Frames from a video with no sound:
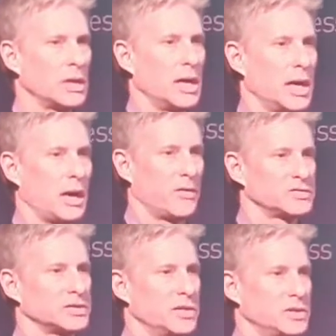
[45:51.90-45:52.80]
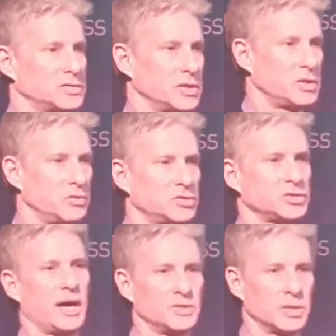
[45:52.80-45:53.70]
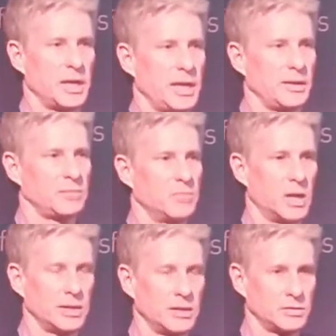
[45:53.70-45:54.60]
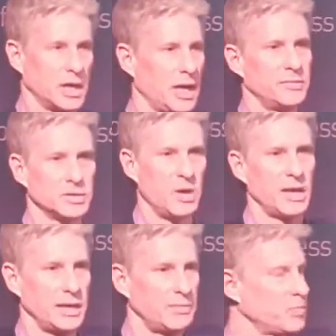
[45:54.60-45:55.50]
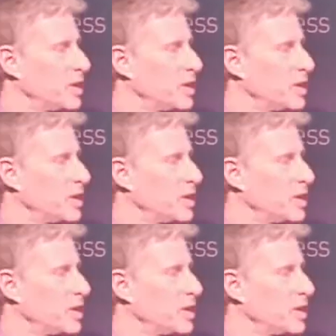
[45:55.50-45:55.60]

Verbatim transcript: Uh, obviously, that's a huge time delay. You know, time is money.